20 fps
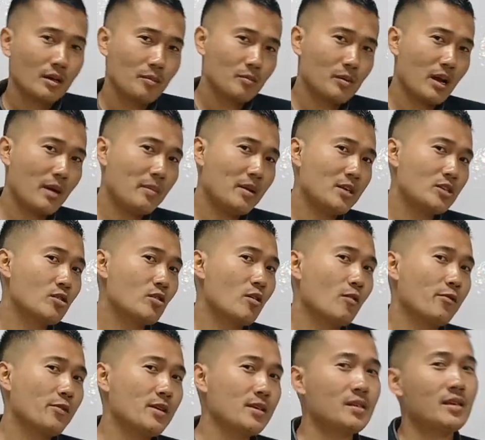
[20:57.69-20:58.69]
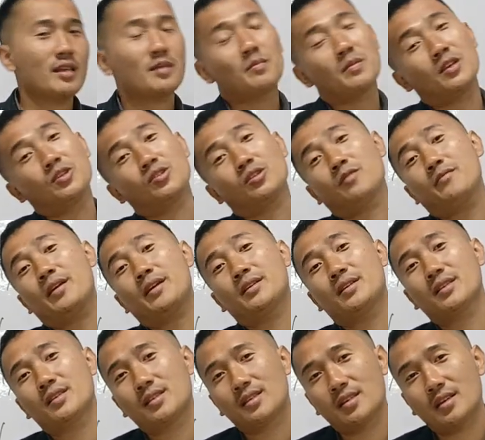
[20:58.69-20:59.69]
Prime Minister Office, administrative
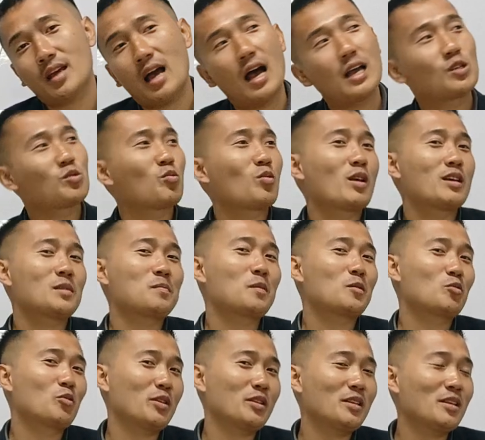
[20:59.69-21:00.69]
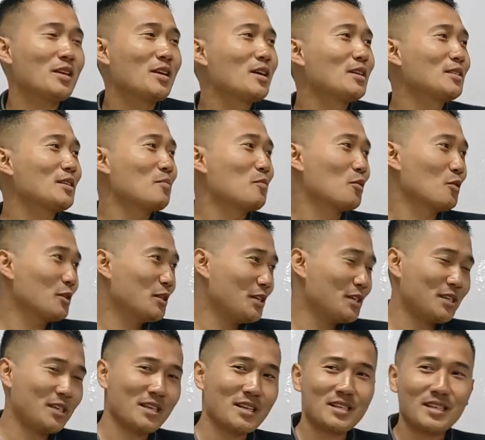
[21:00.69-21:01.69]
agency, as well as between the
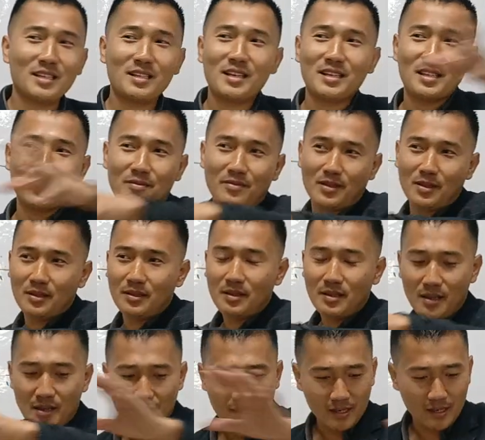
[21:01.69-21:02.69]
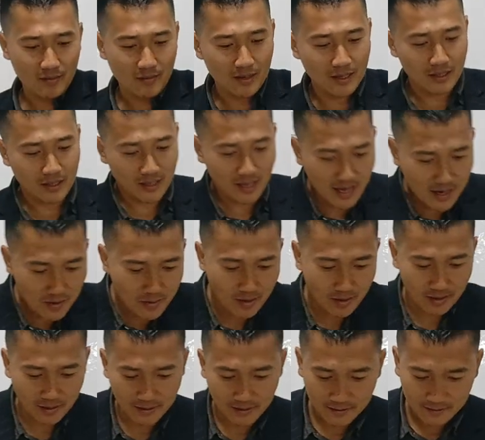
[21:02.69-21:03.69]
politicians and the civil servant in
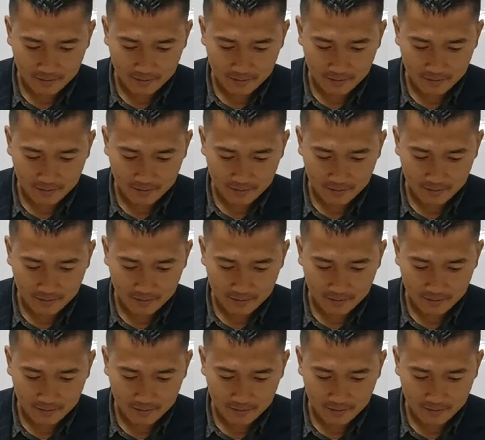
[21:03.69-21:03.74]
general.